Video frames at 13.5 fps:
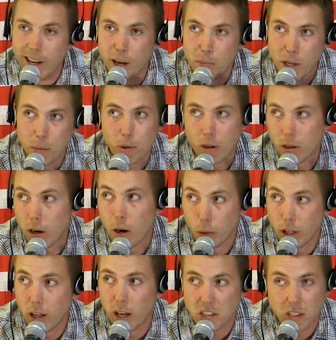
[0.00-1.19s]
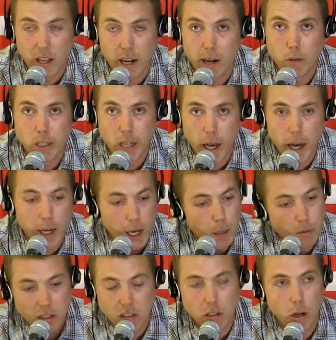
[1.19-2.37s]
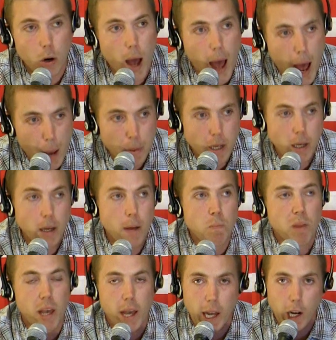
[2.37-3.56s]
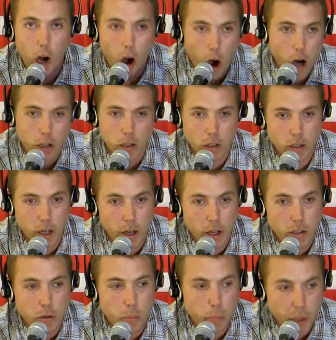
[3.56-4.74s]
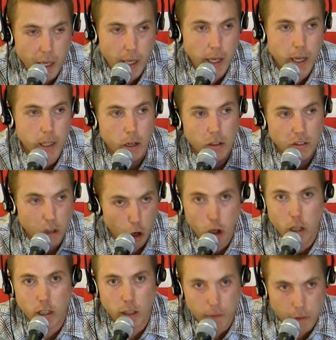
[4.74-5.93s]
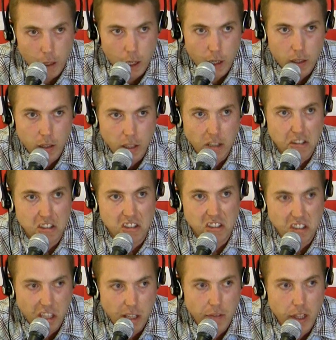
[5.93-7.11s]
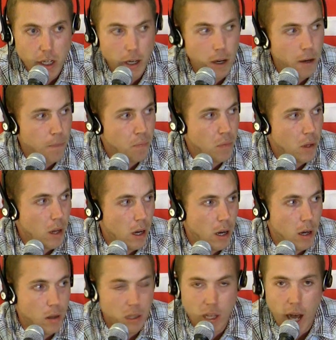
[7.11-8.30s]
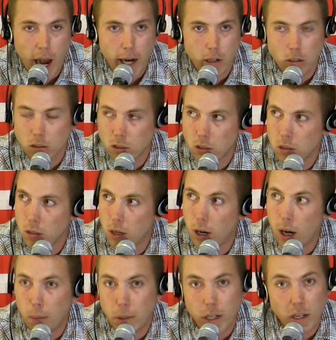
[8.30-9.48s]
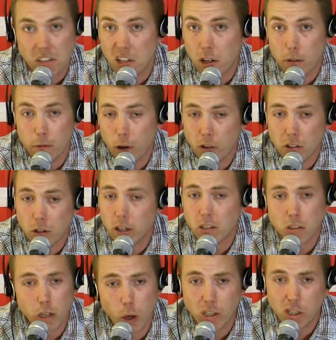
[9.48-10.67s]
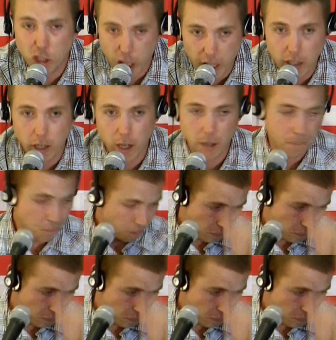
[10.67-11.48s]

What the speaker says: And people are realizing that every day, and I'm just so happy and honored to be an alternative to these deceiving liars, because here, folks, there is no agenda